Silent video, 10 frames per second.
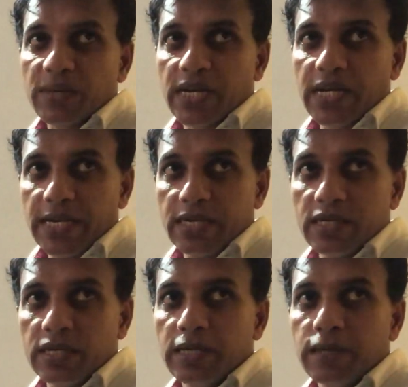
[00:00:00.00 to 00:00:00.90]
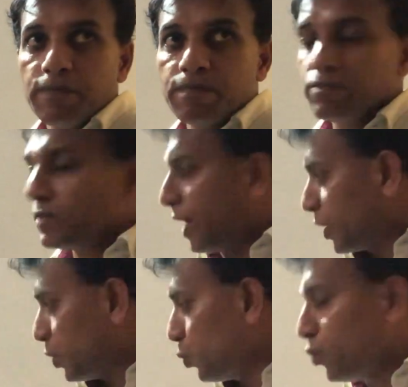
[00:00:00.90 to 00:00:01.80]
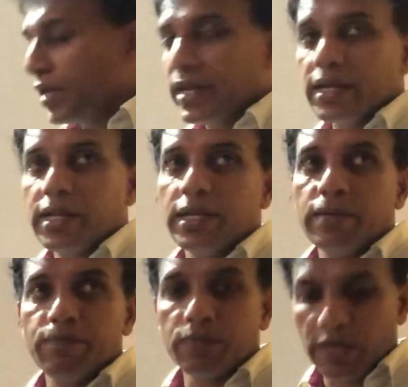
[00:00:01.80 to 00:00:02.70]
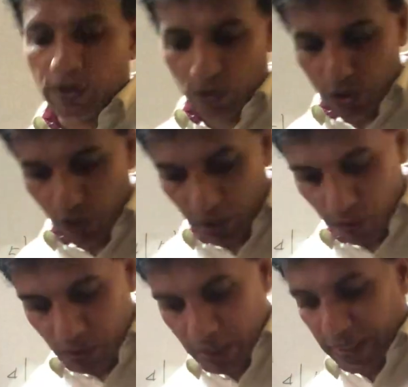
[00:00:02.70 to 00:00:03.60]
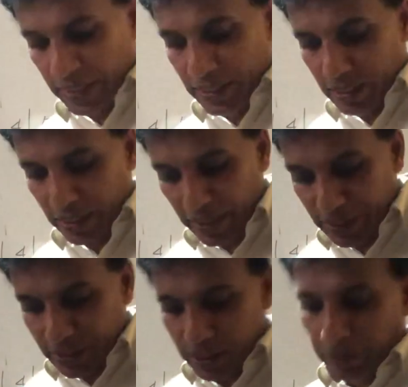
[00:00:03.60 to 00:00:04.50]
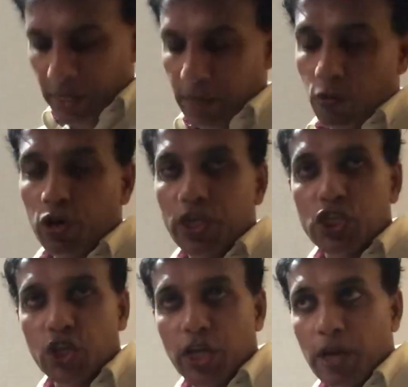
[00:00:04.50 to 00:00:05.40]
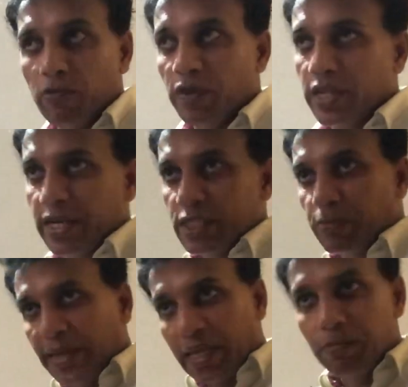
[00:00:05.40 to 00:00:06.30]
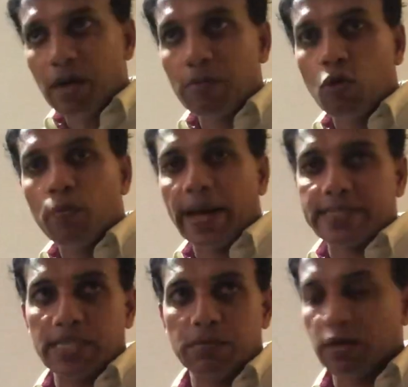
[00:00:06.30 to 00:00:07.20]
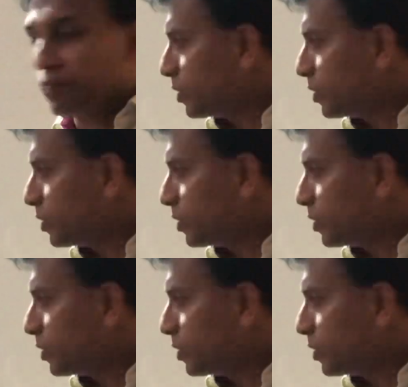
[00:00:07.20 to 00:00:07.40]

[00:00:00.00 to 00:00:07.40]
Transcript: clearly, accurately, then only you have a clear, neat parabolic shape, whether it's minimum or maximum.